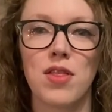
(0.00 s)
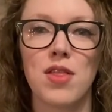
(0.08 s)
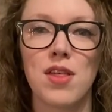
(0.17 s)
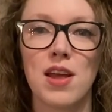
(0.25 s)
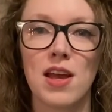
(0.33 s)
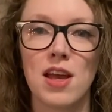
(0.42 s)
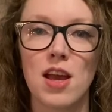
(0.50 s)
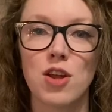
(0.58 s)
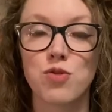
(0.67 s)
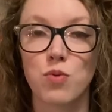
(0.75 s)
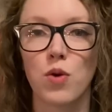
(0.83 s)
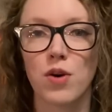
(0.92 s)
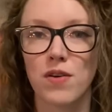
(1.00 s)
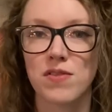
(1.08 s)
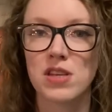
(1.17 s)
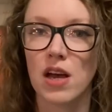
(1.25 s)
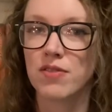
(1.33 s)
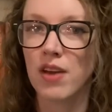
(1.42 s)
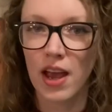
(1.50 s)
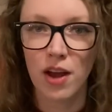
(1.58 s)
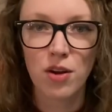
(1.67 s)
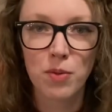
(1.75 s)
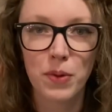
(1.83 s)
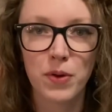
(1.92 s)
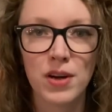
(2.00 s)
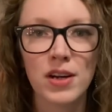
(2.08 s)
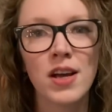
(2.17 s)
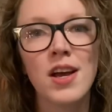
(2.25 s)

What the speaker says: the dwarves of Erebor